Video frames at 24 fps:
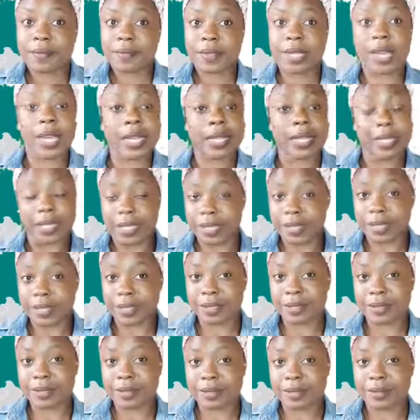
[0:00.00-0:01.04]
and
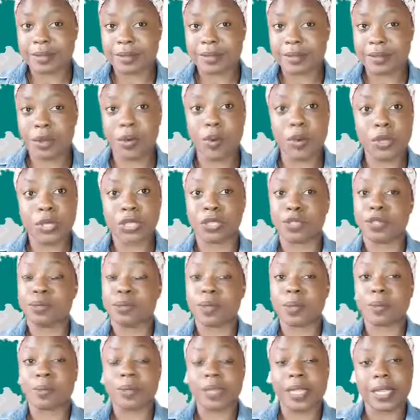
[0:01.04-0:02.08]
who is to
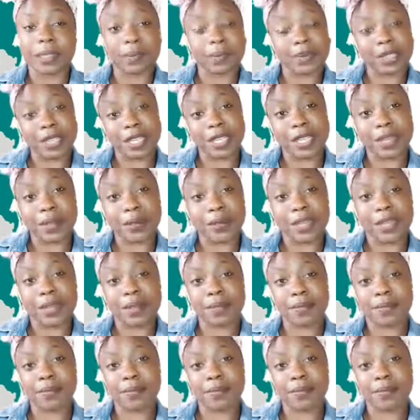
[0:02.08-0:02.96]
be blamed anyway?